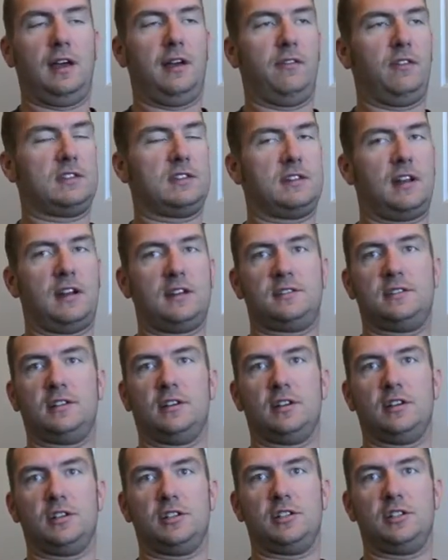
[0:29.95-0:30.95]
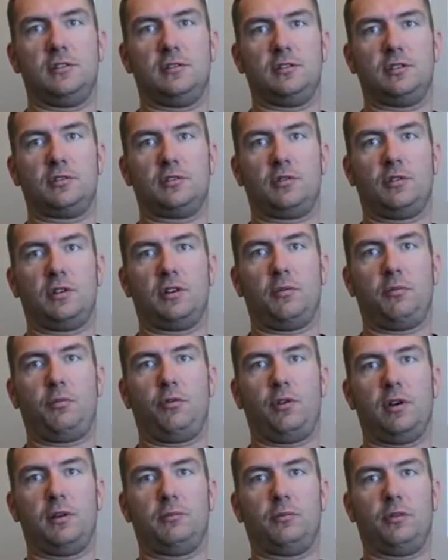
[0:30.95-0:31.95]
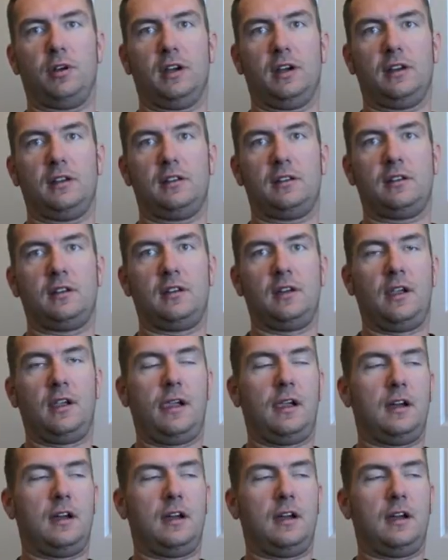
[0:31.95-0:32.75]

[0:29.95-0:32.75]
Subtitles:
If it's not a serious shoot, there's really no point in bringing it.